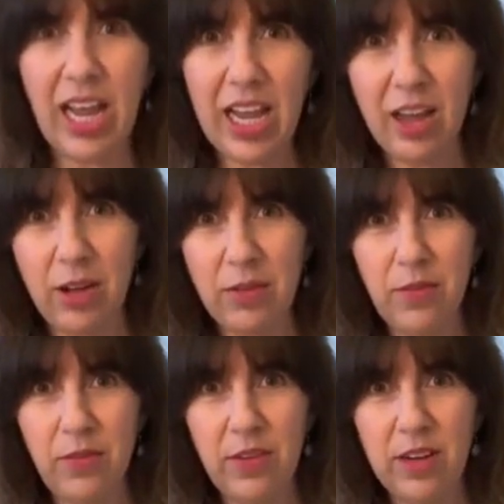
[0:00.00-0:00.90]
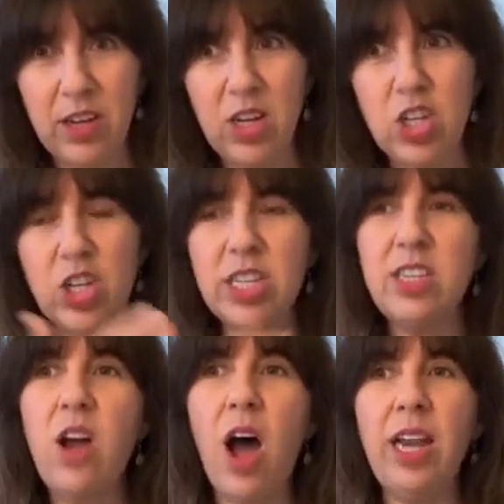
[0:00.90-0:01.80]
if
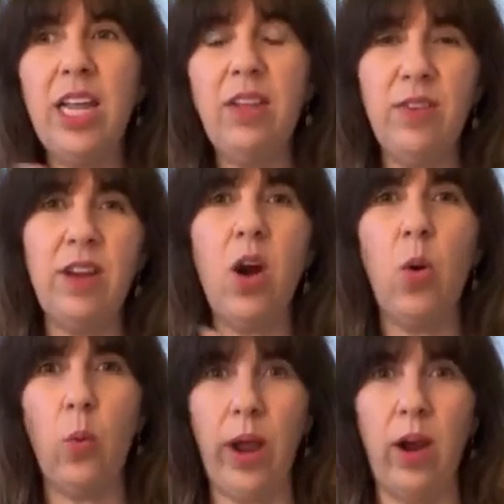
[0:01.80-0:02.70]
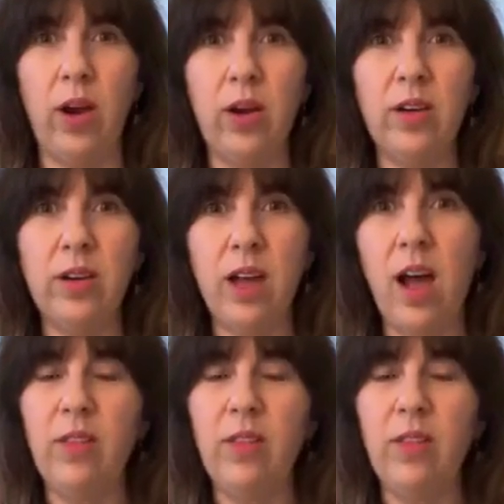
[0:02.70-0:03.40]
she's not even aware